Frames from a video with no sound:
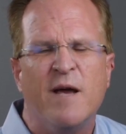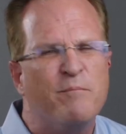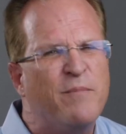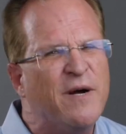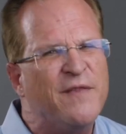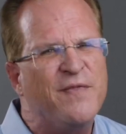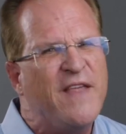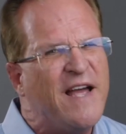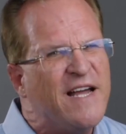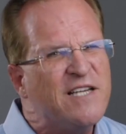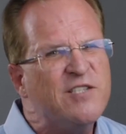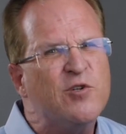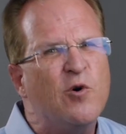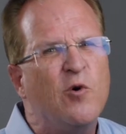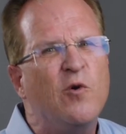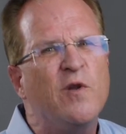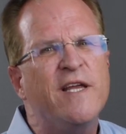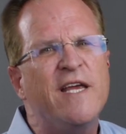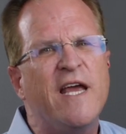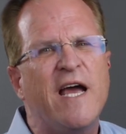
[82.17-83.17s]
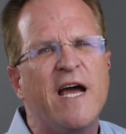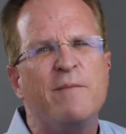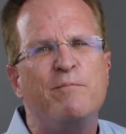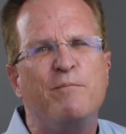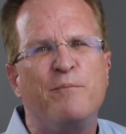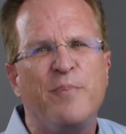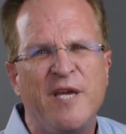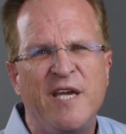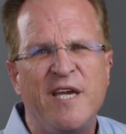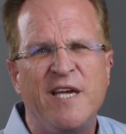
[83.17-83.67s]
But that's only a
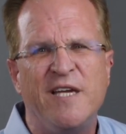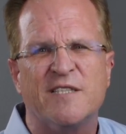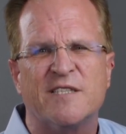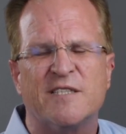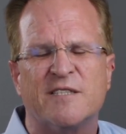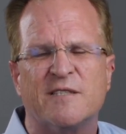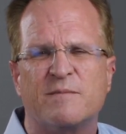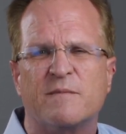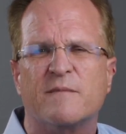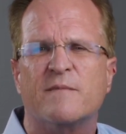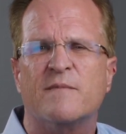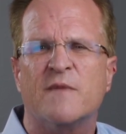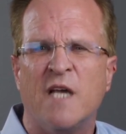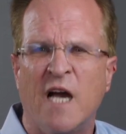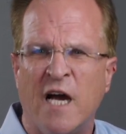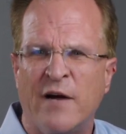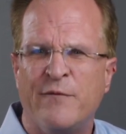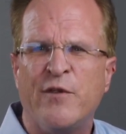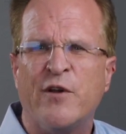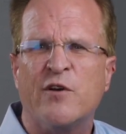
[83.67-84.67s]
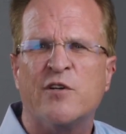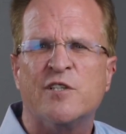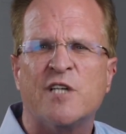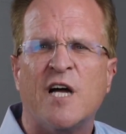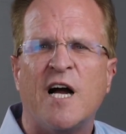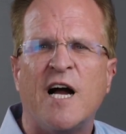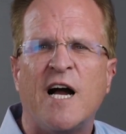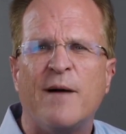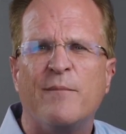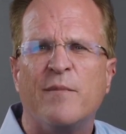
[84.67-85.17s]
piece of their
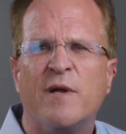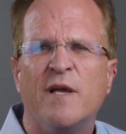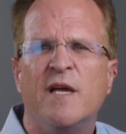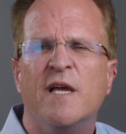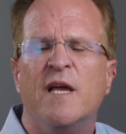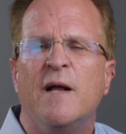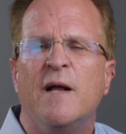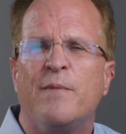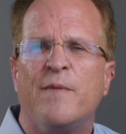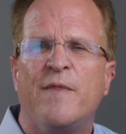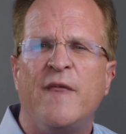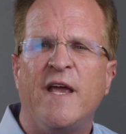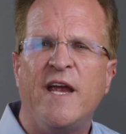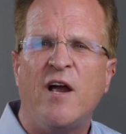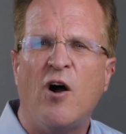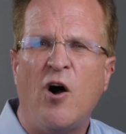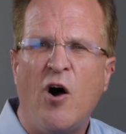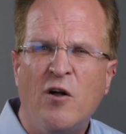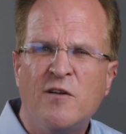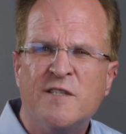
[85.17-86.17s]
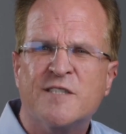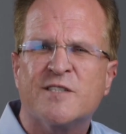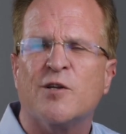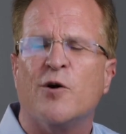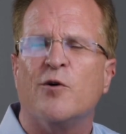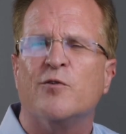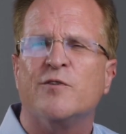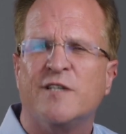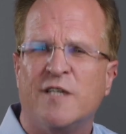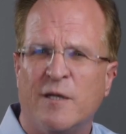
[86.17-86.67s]
job. They
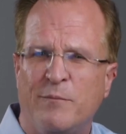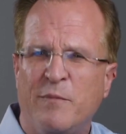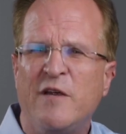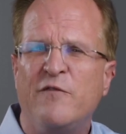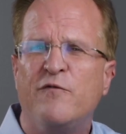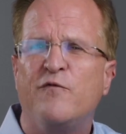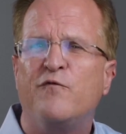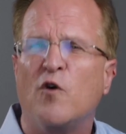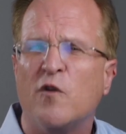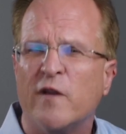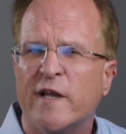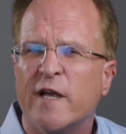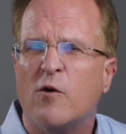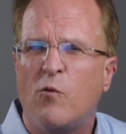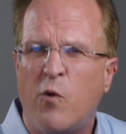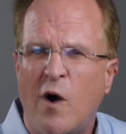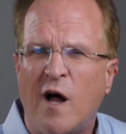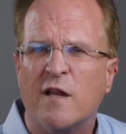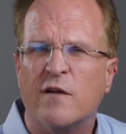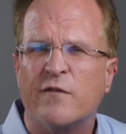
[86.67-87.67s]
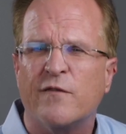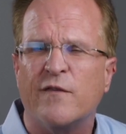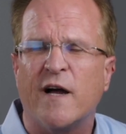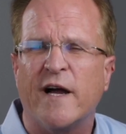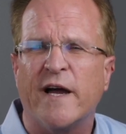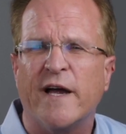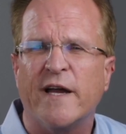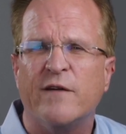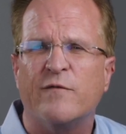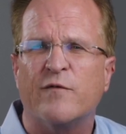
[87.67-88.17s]
also, to be fully
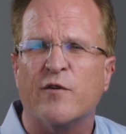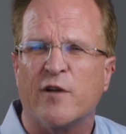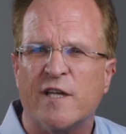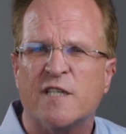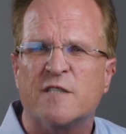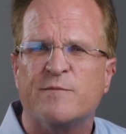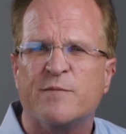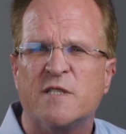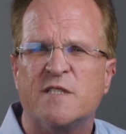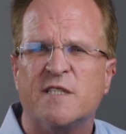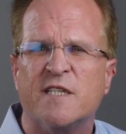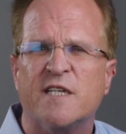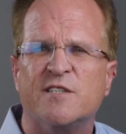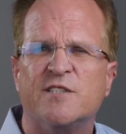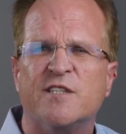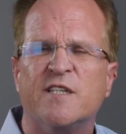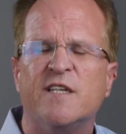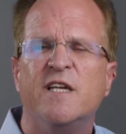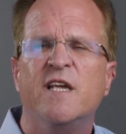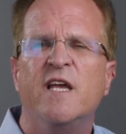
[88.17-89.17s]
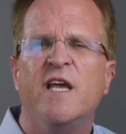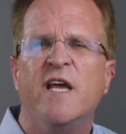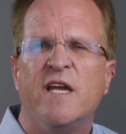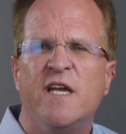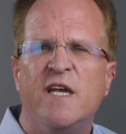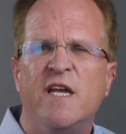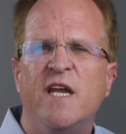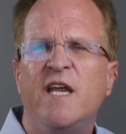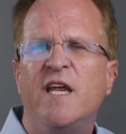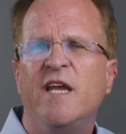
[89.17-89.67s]
qualified for this position,
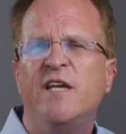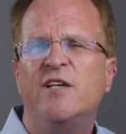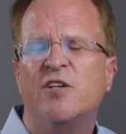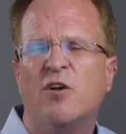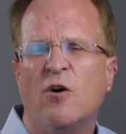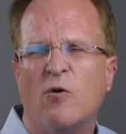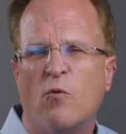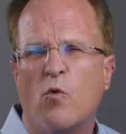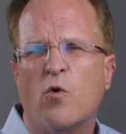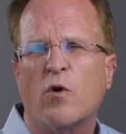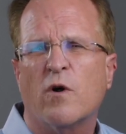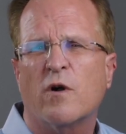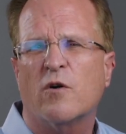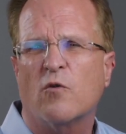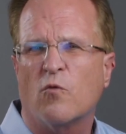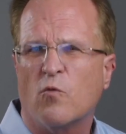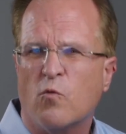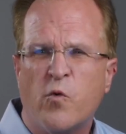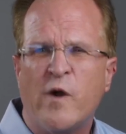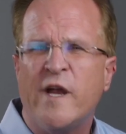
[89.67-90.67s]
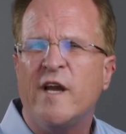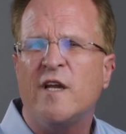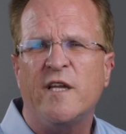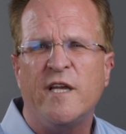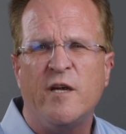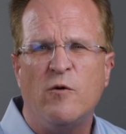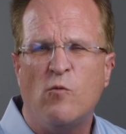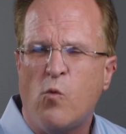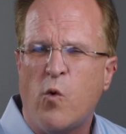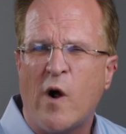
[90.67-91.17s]
need to work
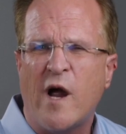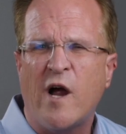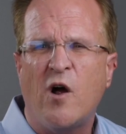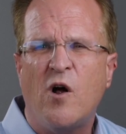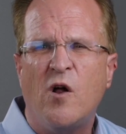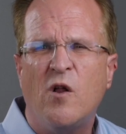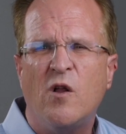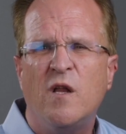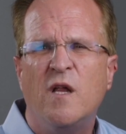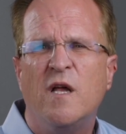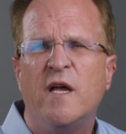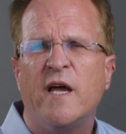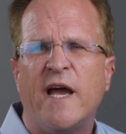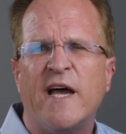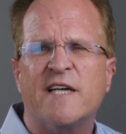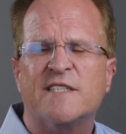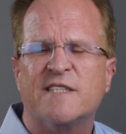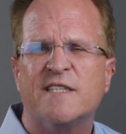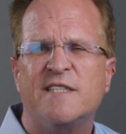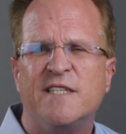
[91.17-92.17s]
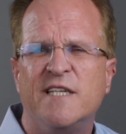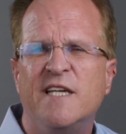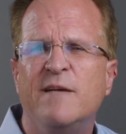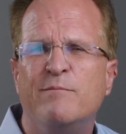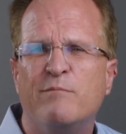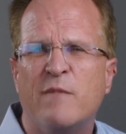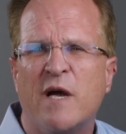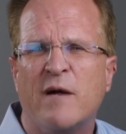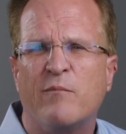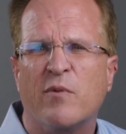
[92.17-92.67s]
really well as a
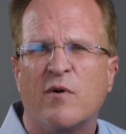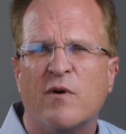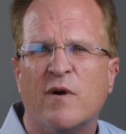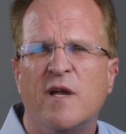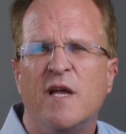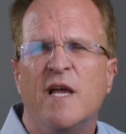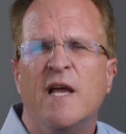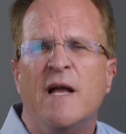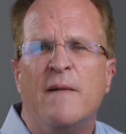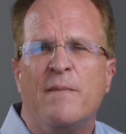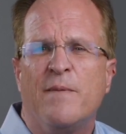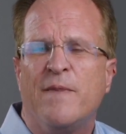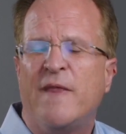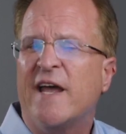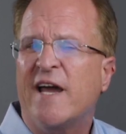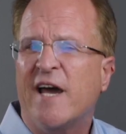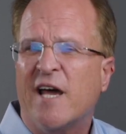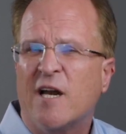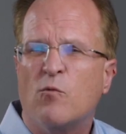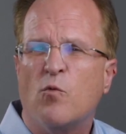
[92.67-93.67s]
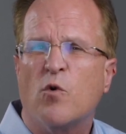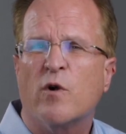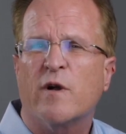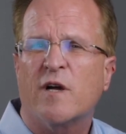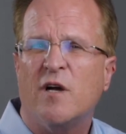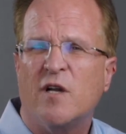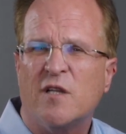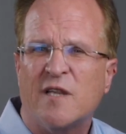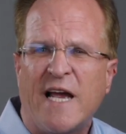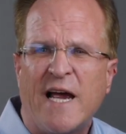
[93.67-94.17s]
team member. They got to work
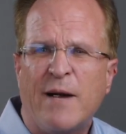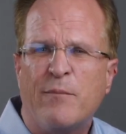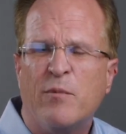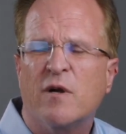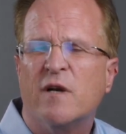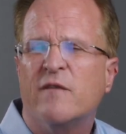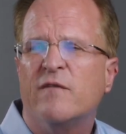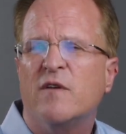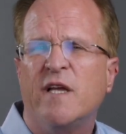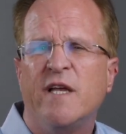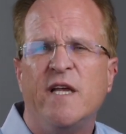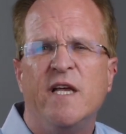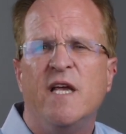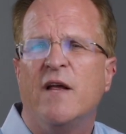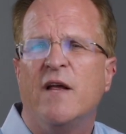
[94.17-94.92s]
collaboratively,